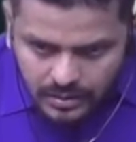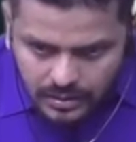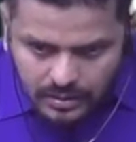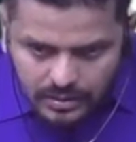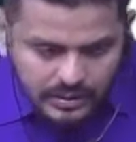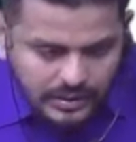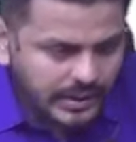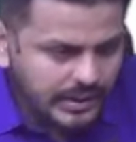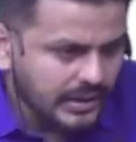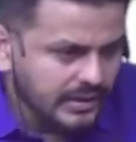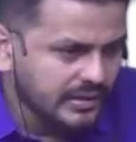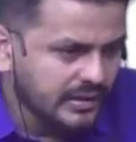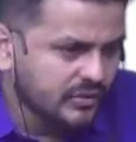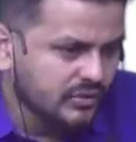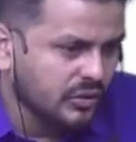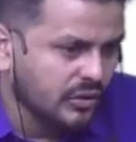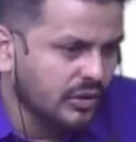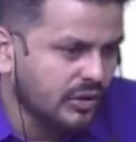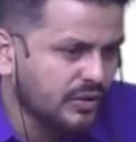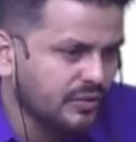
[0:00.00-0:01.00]
Like I just
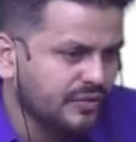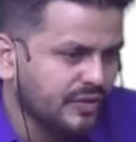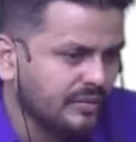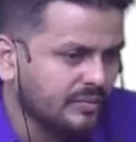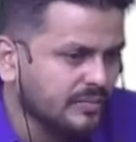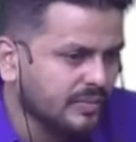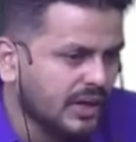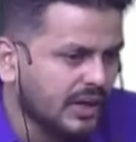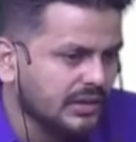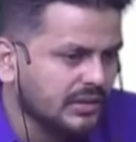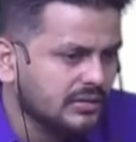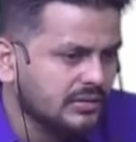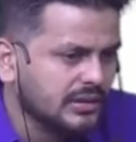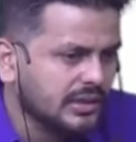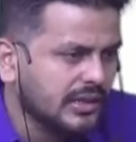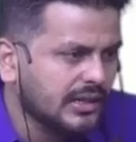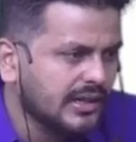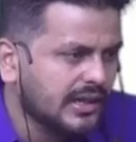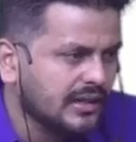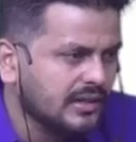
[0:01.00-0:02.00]
told you, from birth
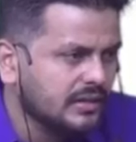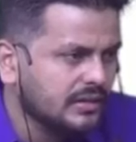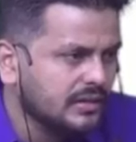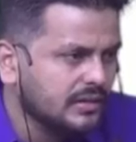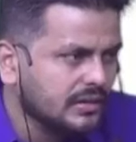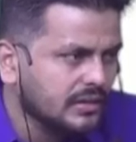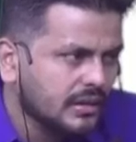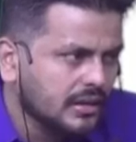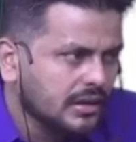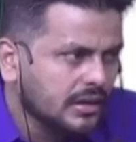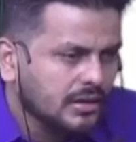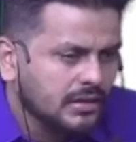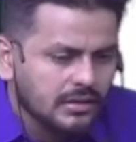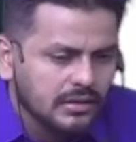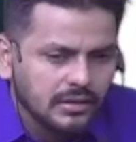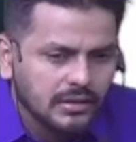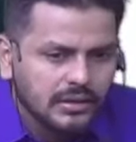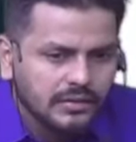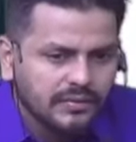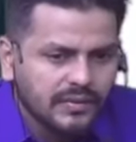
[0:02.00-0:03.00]
till death,
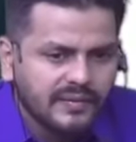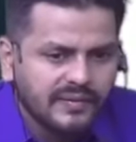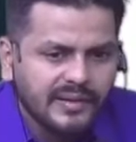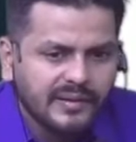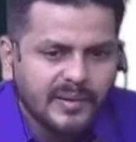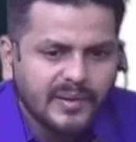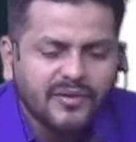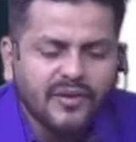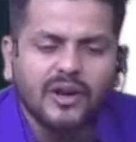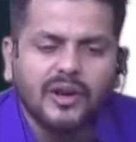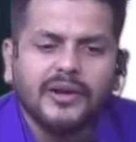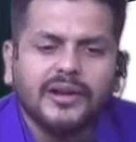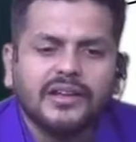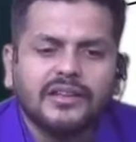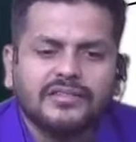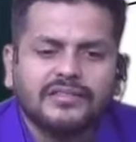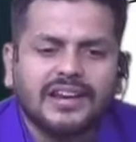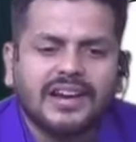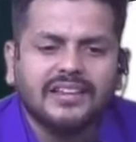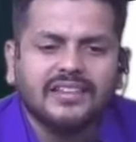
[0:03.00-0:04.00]
we will be following a
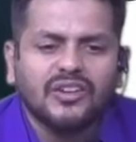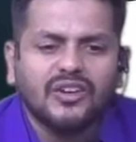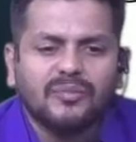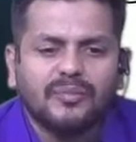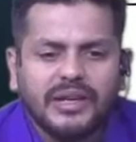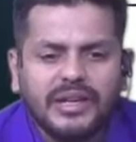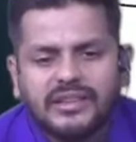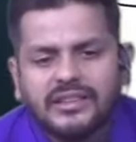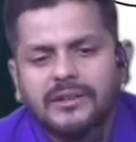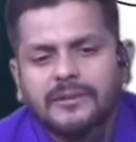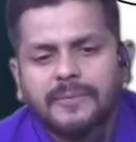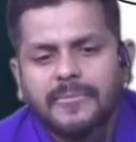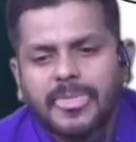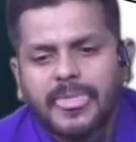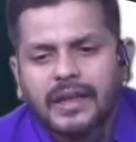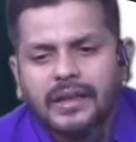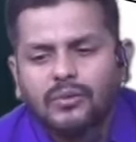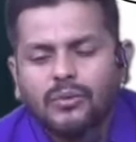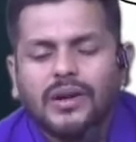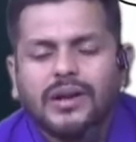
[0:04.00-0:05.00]
strategy of breathing.
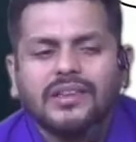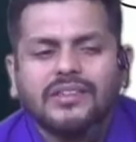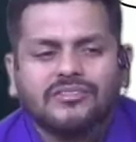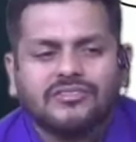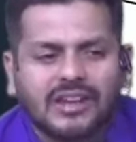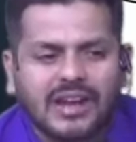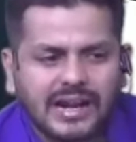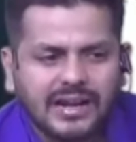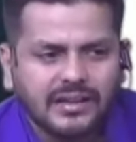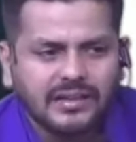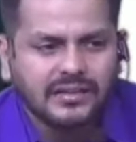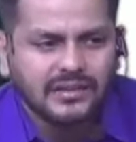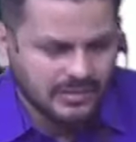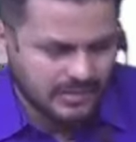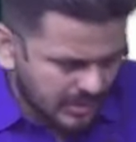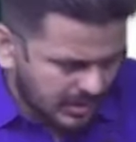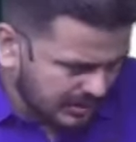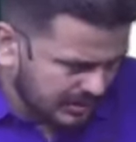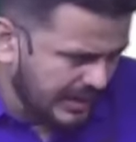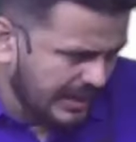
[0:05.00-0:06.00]
What is strategy?
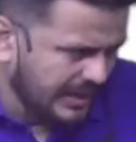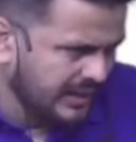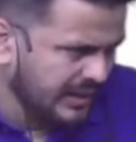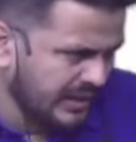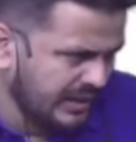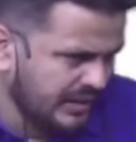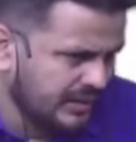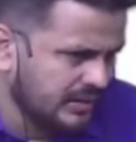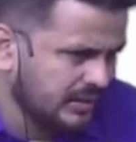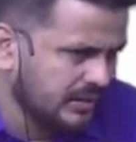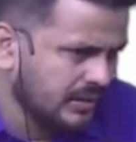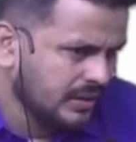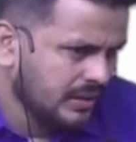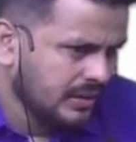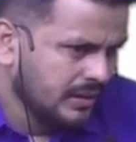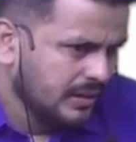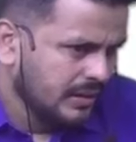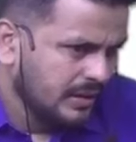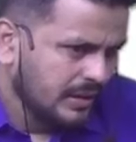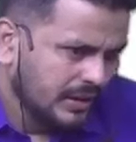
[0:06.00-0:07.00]
A technique.
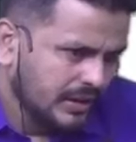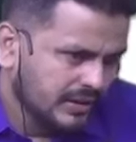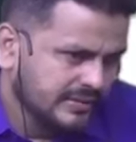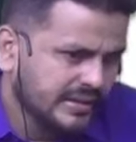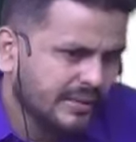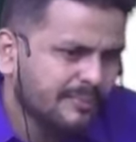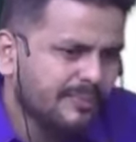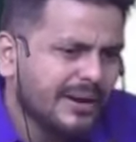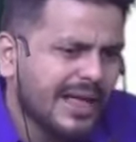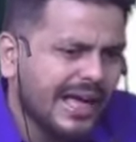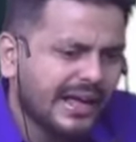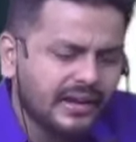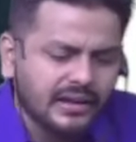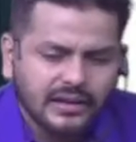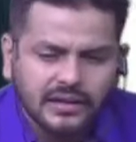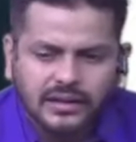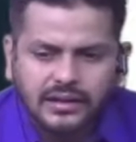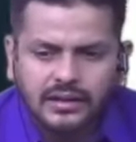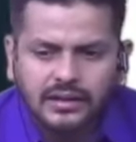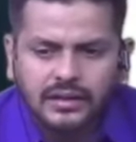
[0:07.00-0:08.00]
It's a plan.
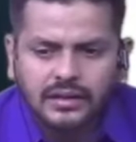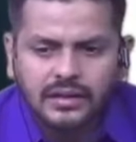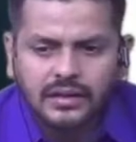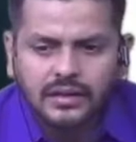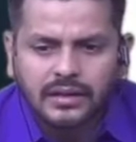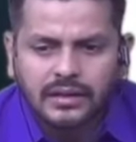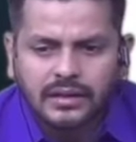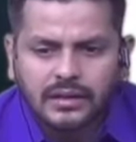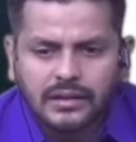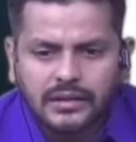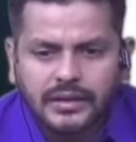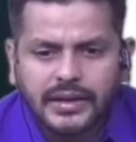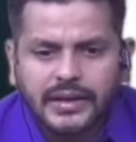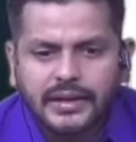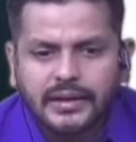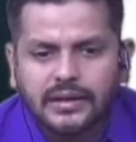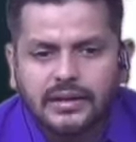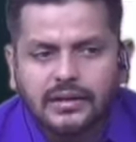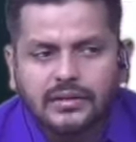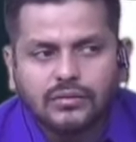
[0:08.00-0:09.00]
Right?
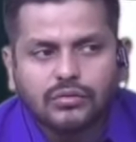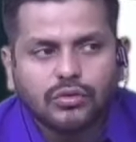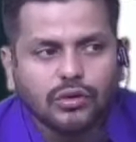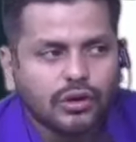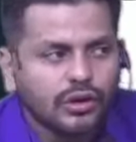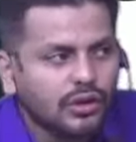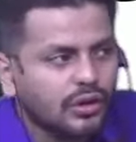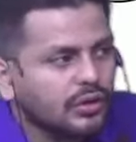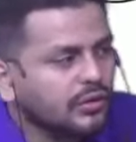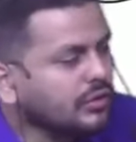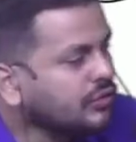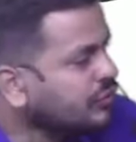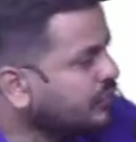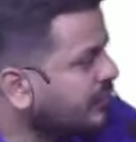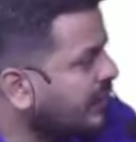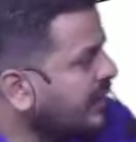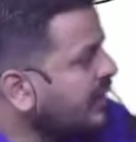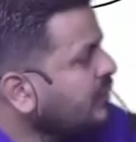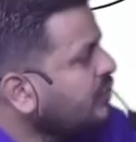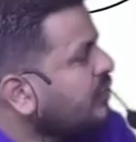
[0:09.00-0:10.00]
So, it's
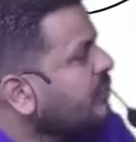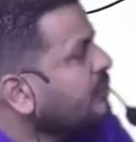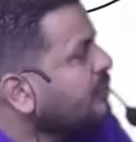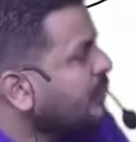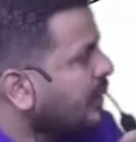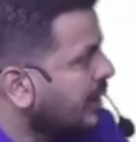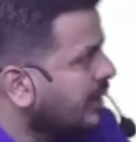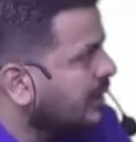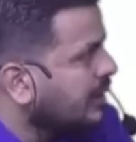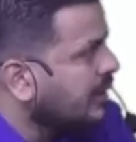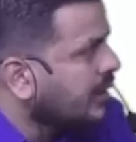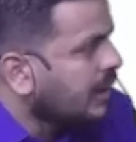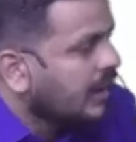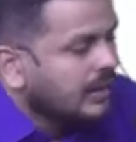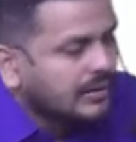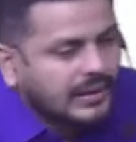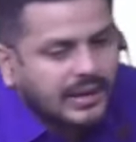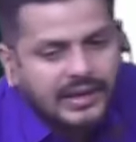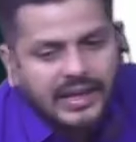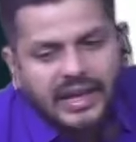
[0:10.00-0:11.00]
very simple
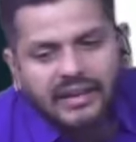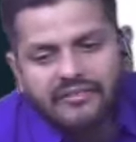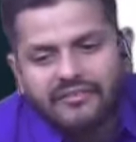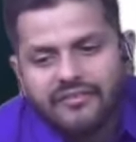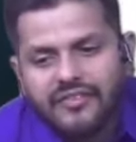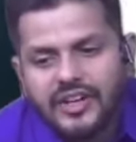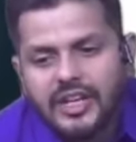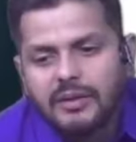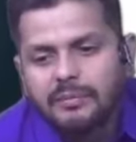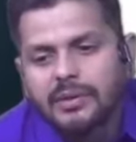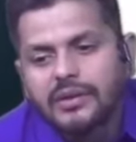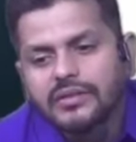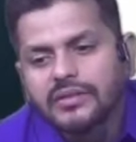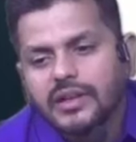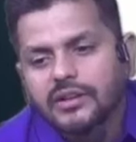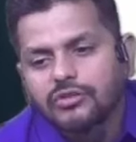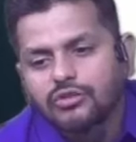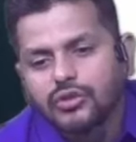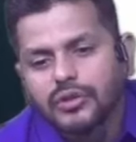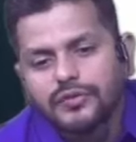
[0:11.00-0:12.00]
that every business
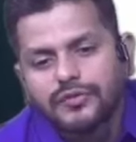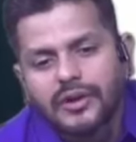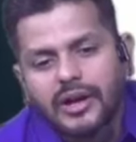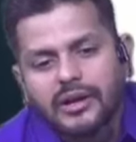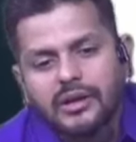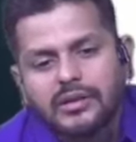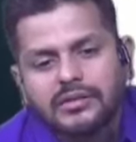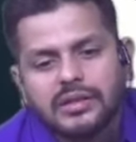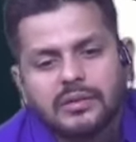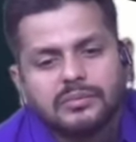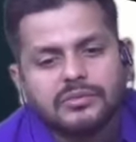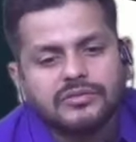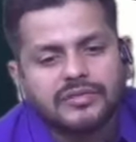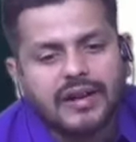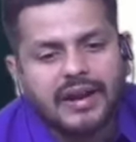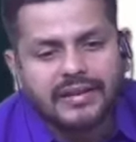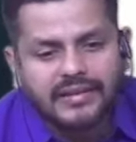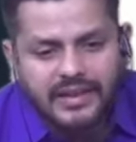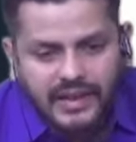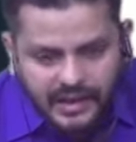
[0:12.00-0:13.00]
should follow some
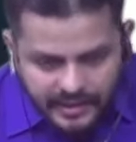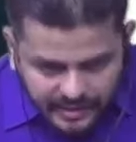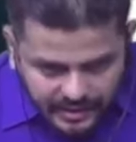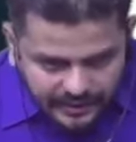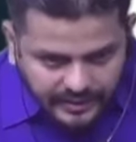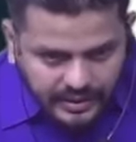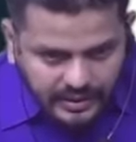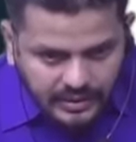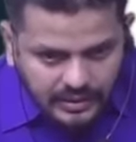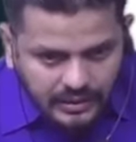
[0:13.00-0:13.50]
strategy or the other.